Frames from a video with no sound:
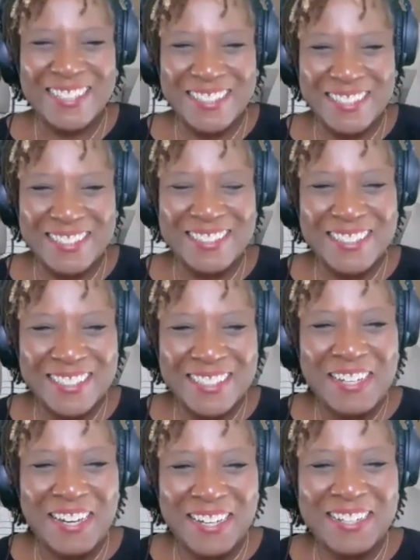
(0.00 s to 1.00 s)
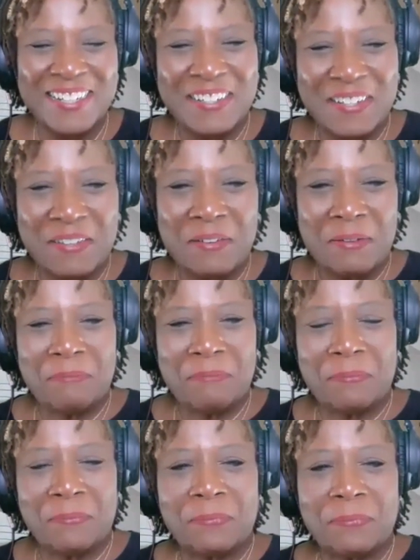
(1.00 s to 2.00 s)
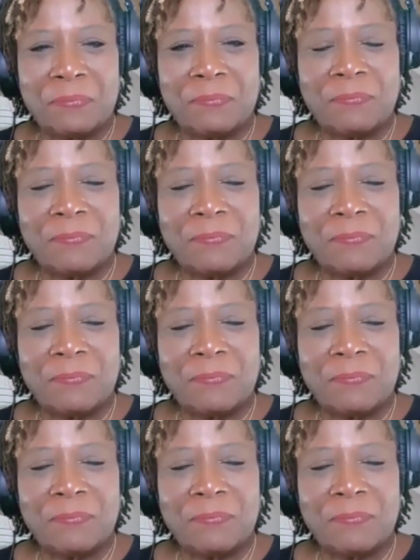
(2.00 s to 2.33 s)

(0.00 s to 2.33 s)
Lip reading: say that, like, it's just money.